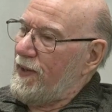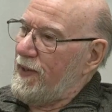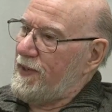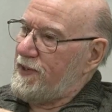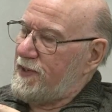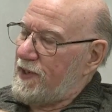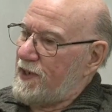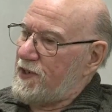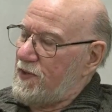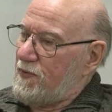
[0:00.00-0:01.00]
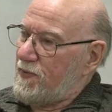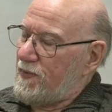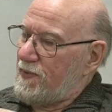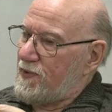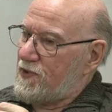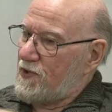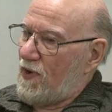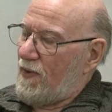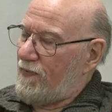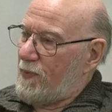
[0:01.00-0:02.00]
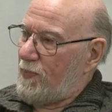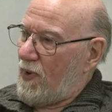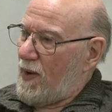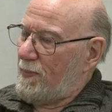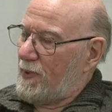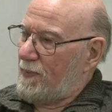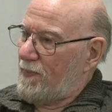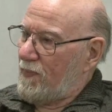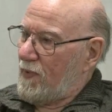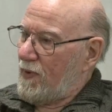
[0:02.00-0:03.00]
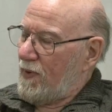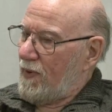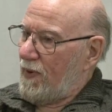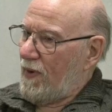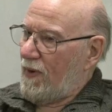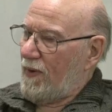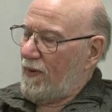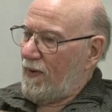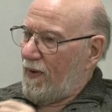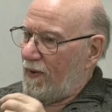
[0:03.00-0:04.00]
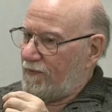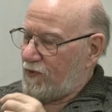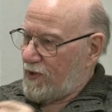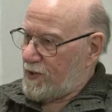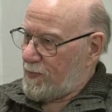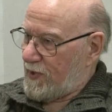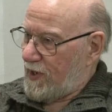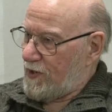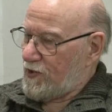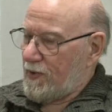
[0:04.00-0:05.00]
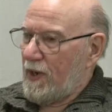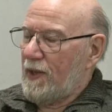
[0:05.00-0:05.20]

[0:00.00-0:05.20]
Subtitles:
it doesn't solve the problem of transportation.